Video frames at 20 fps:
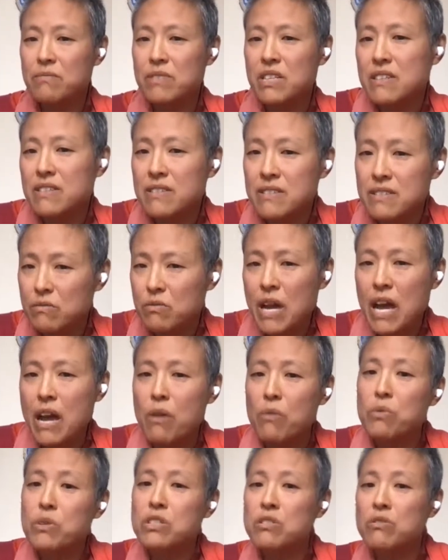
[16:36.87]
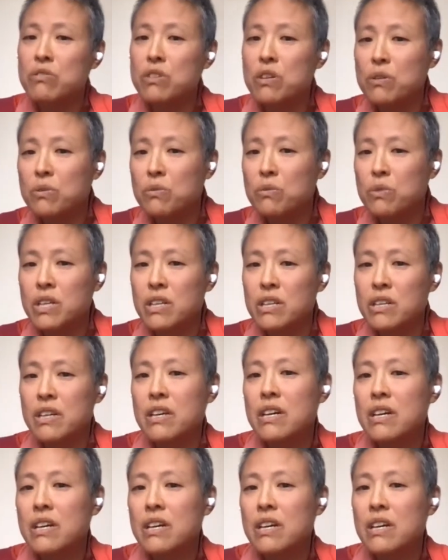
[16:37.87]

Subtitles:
because how would you know when